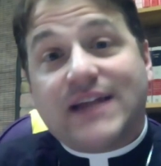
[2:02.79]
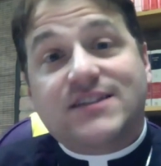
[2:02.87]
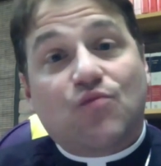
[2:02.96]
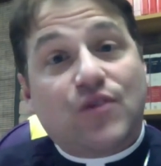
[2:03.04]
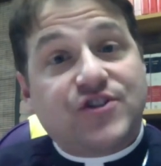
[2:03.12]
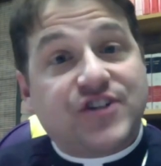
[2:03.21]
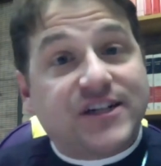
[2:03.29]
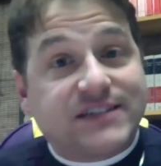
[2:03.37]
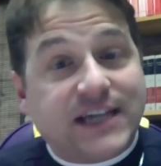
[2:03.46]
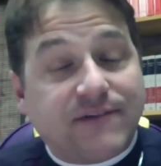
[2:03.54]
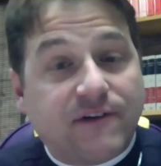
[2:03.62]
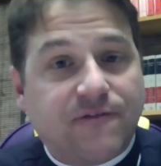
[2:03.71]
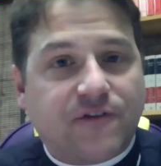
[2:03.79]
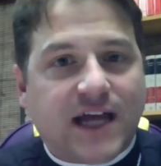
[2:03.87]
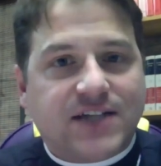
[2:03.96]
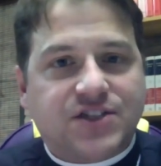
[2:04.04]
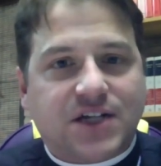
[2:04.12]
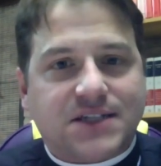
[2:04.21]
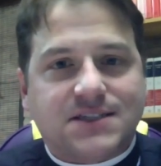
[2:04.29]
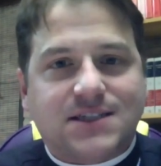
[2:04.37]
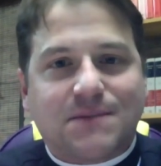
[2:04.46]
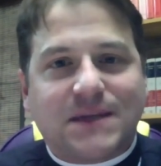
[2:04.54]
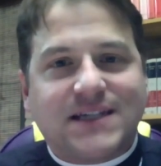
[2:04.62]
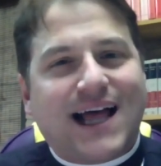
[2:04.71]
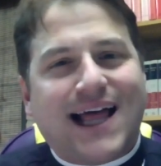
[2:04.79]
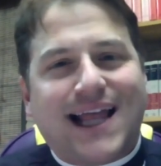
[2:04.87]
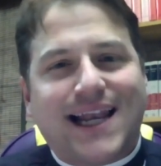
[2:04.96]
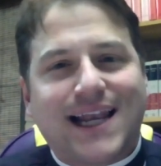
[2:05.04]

in which he has given for that justice to be done.